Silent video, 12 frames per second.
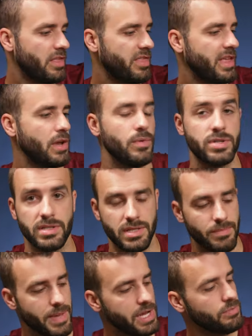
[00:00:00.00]
thing, which is
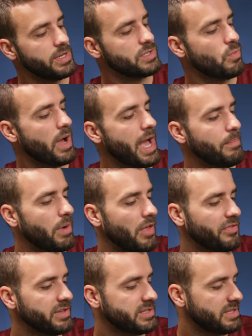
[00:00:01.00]
the main reason why I
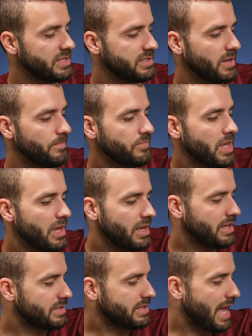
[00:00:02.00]
bought this system,
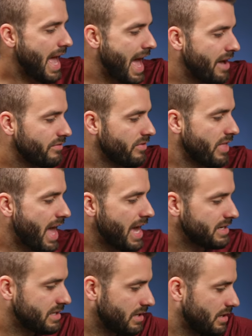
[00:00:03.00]
is to have
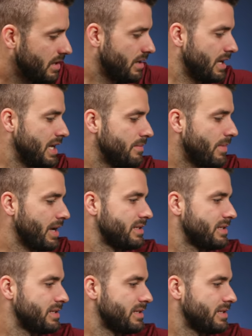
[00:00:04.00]
that in my